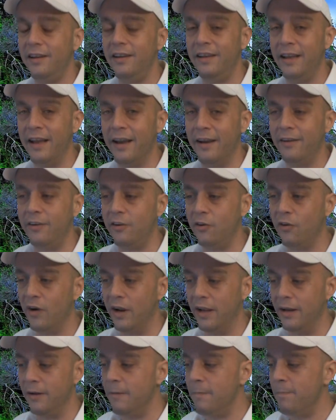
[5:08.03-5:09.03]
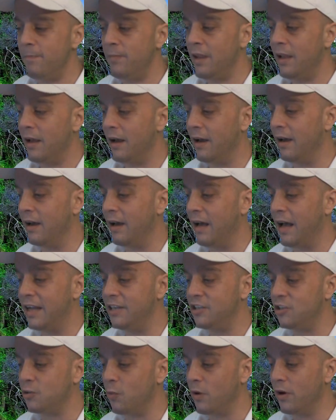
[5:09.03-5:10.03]
Yeah, great. I
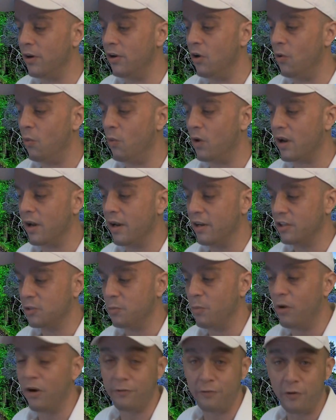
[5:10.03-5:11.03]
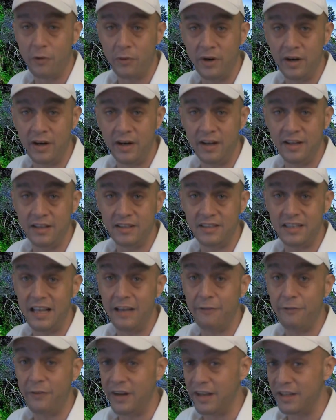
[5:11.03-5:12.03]
just want to know what kind of smartphone it is,
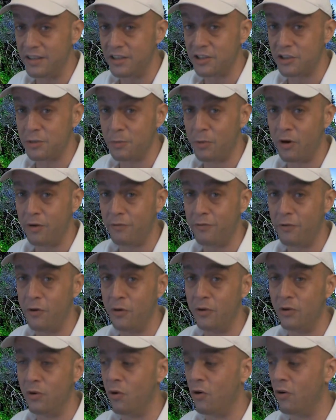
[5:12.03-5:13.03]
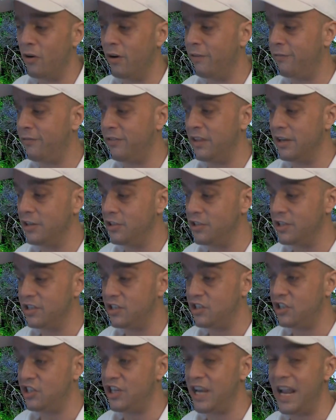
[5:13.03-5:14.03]
if it is a smartphone, or if they're
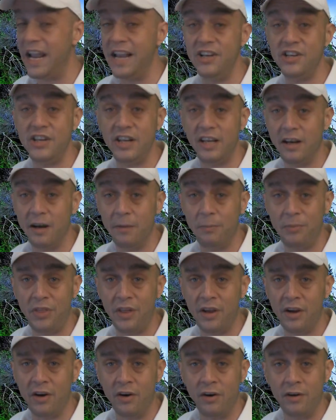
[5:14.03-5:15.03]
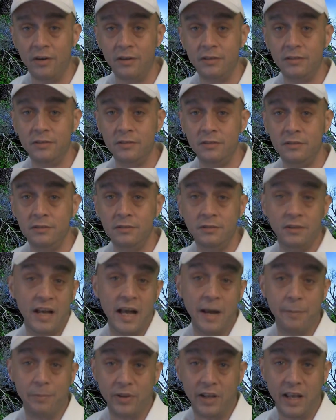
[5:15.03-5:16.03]
just changing up their
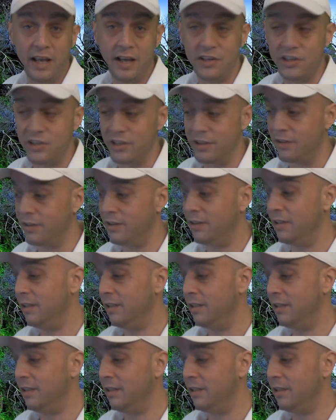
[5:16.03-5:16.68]
application.